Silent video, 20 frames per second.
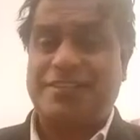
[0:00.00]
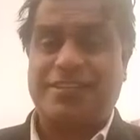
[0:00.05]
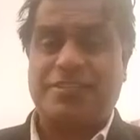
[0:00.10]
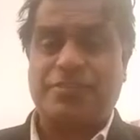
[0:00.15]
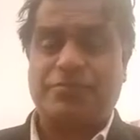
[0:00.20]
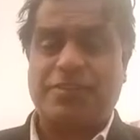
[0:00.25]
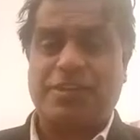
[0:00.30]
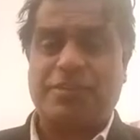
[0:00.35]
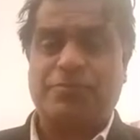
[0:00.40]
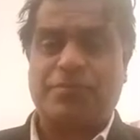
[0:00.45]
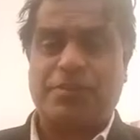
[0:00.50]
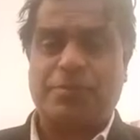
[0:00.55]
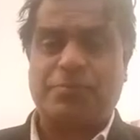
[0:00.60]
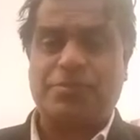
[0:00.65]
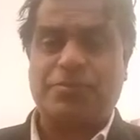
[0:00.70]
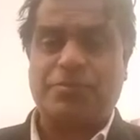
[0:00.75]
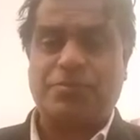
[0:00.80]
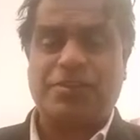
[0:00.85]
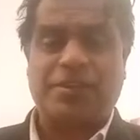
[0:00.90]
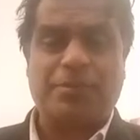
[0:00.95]
That's very
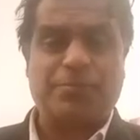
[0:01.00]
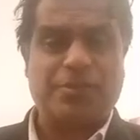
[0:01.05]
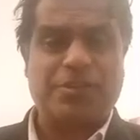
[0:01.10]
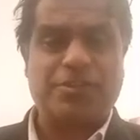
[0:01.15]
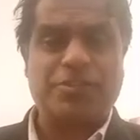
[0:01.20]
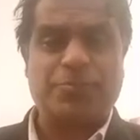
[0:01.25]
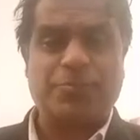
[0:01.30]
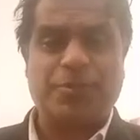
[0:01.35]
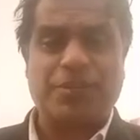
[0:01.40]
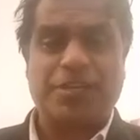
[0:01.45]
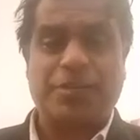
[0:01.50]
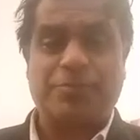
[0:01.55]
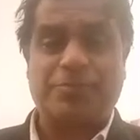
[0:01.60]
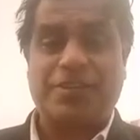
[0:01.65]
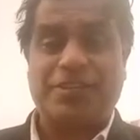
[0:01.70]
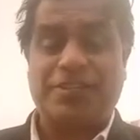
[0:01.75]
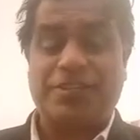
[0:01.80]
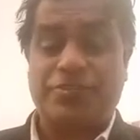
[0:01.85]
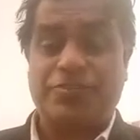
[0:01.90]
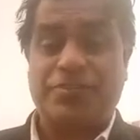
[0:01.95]
famous lawyer. I'm not speaking,
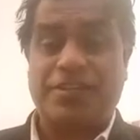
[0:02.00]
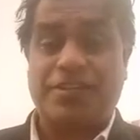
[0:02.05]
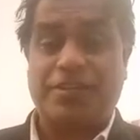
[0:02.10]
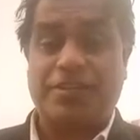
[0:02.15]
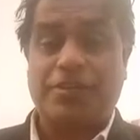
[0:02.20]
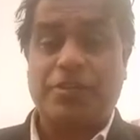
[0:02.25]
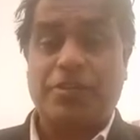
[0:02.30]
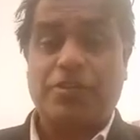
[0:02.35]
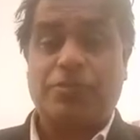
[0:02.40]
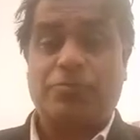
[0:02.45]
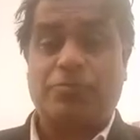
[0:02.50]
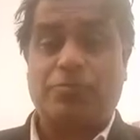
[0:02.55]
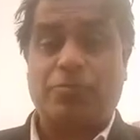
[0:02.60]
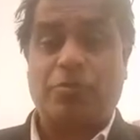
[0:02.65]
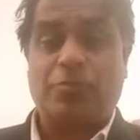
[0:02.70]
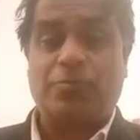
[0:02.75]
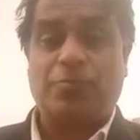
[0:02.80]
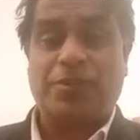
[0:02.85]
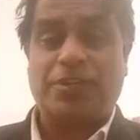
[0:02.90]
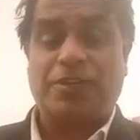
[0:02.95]
but he's telling
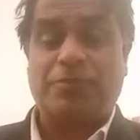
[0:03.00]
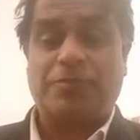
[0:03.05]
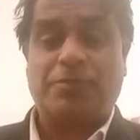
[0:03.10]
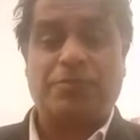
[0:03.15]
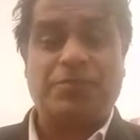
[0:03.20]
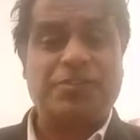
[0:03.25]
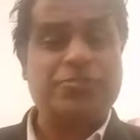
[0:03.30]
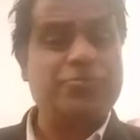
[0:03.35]
robbery of the way.